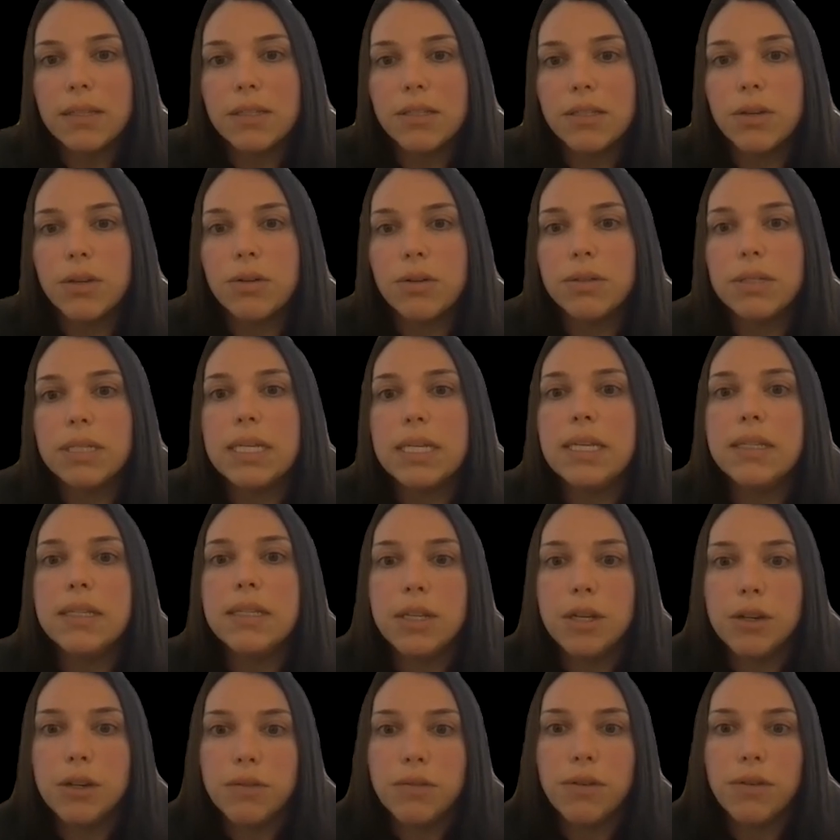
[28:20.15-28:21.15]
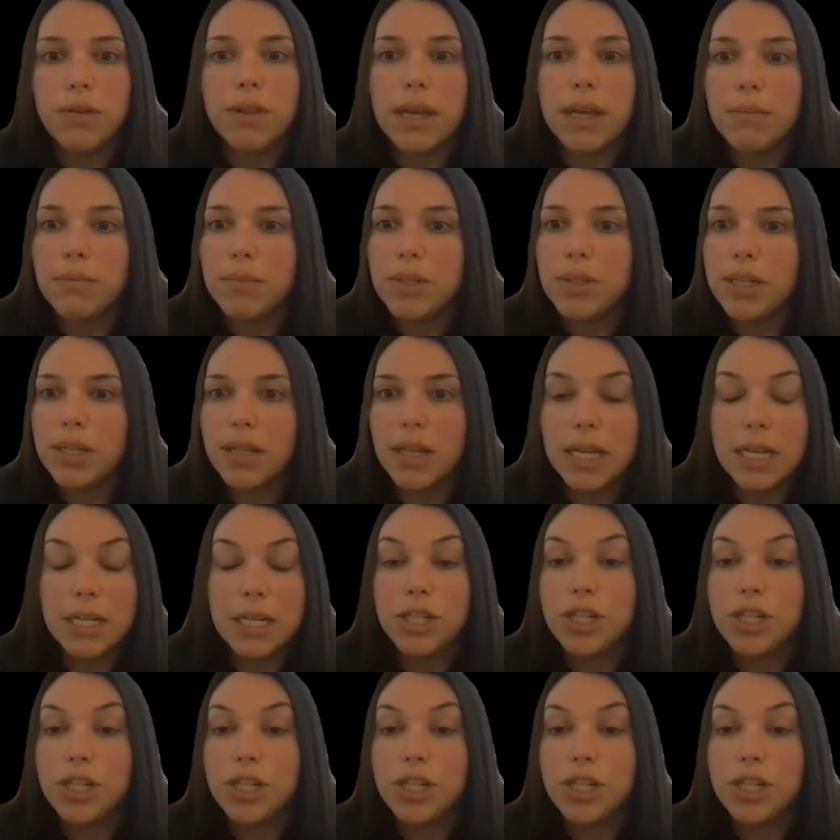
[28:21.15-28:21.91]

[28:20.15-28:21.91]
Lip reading: so it's easier for them to like